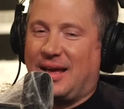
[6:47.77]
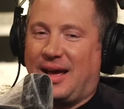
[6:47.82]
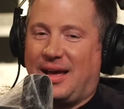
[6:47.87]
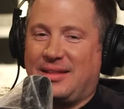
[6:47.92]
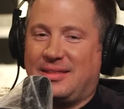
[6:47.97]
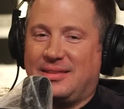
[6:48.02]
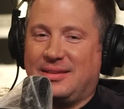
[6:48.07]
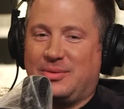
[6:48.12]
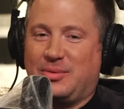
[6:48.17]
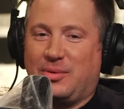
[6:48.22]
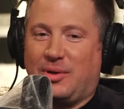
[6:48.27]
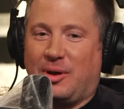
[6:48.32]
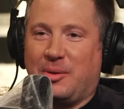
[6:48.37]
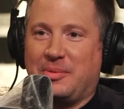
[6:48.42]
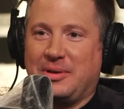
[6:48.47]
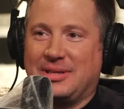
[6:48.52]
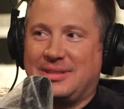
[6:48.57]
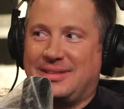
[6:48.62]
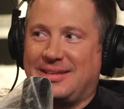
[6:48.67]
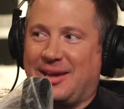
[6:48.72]
I think we'll all
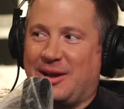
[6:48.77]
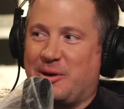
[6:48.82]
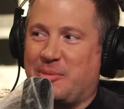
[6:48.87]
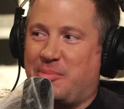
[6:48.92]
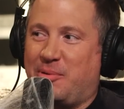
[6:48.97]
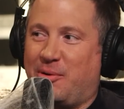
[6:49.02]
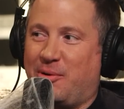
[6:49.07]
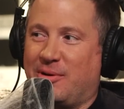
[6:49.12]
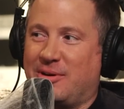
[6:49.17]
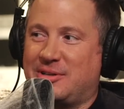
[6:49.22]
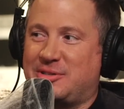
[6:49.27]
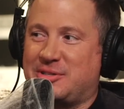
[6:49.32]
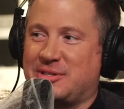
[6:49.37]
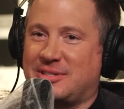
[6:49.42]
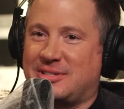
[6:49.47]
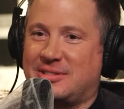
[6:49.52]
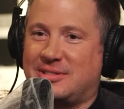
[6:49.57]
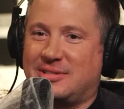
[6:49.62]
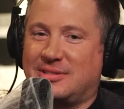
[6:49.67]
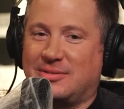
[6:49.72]
be at the airport
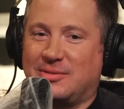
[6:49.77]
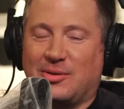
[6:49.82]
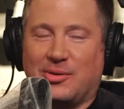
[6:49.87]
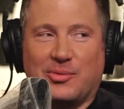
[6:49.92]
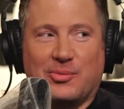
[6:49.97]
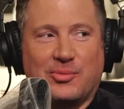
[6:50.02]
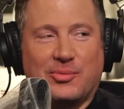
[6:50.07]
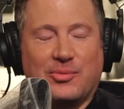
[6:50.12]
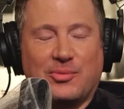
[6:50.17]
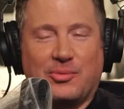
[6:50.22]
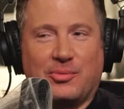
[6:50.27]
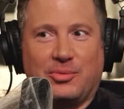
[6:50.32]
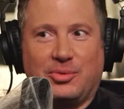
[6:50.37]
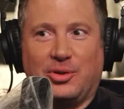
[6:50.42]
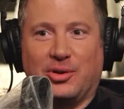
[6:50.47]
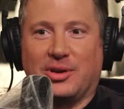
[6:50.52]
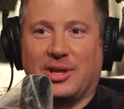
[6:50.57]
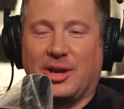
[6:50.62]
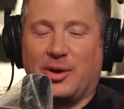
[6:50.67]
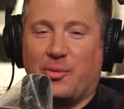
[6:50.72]
just uh,
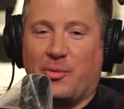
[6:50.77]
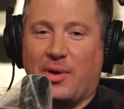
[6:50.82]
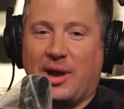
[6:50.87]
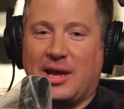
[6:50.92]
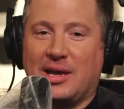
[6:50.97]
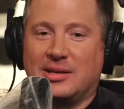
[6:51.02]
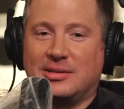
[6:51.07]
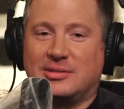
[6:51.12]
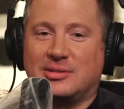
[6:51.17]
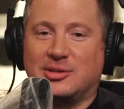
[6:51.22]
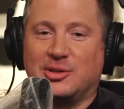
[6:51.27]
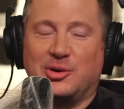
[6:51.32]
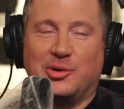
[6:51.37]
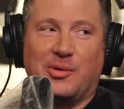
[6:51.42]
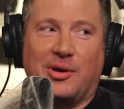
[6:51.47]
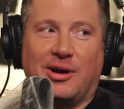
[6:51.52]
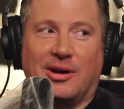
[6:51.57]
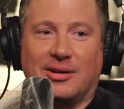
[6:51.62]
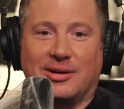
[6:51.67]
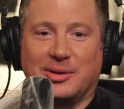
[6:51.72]
looking way
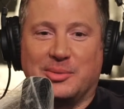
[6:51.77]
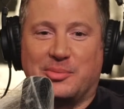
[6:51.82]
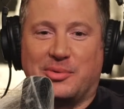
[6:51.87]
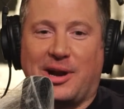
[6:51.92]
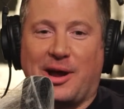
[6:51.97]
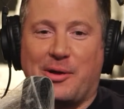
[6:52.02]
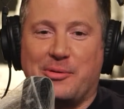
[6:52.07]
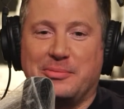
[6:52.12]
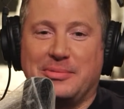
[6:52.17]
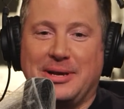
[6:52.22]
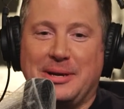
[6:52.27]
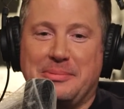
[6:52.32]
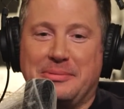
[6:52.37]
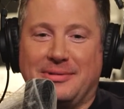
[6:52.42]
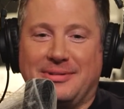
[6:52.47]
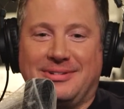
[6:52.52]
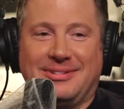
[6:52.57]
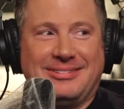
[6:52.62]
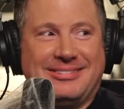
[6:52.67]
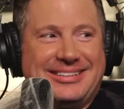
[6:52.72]
too hard at brown
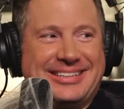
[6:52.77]
people.